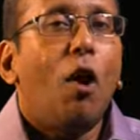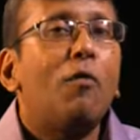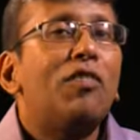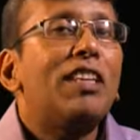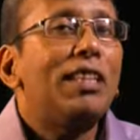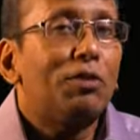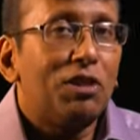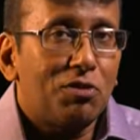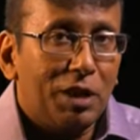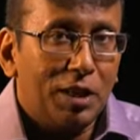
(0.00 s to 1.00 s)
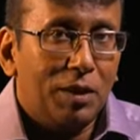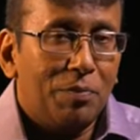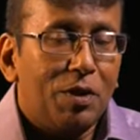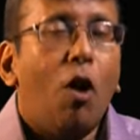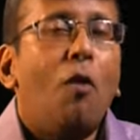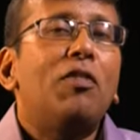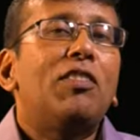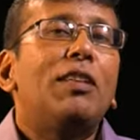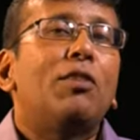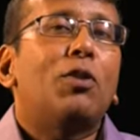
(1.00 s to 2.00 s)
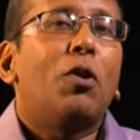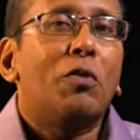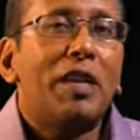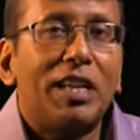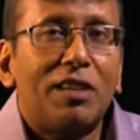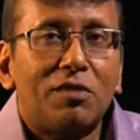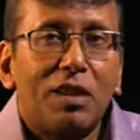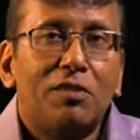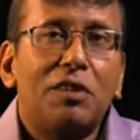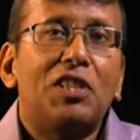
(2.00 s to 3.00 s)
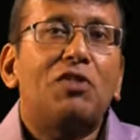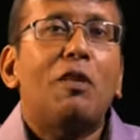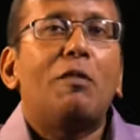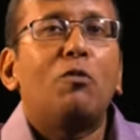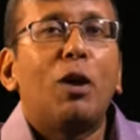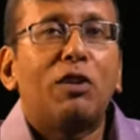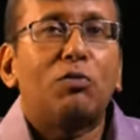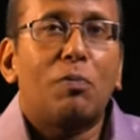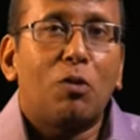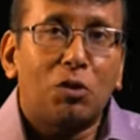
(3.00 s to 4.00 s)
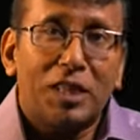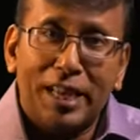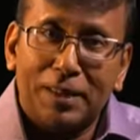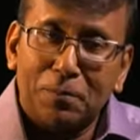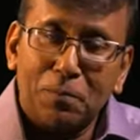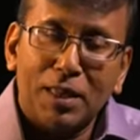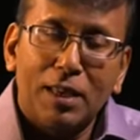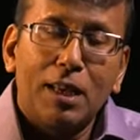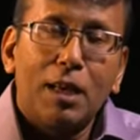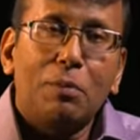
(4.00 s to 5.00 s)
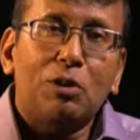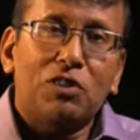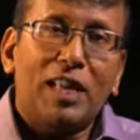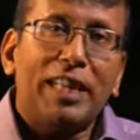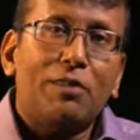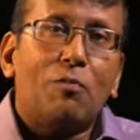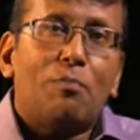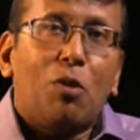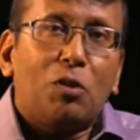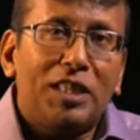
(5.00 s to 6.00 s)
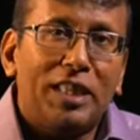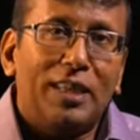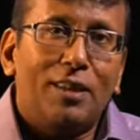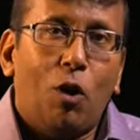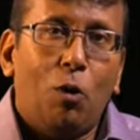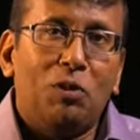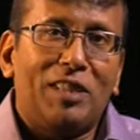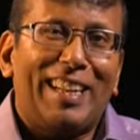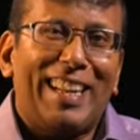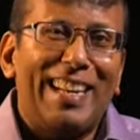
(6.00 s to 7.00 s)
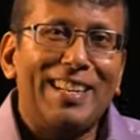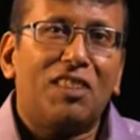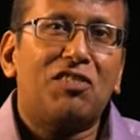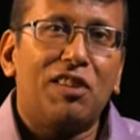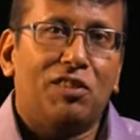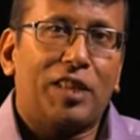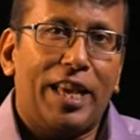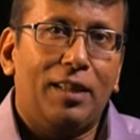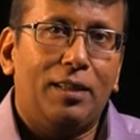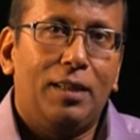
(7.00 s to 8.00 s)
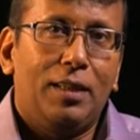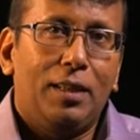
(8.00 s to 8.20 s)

obviously there was a trickle. Obviously, there was already a tradition where workers were brought in. But to say that they're brought here, almost at an industrial scale,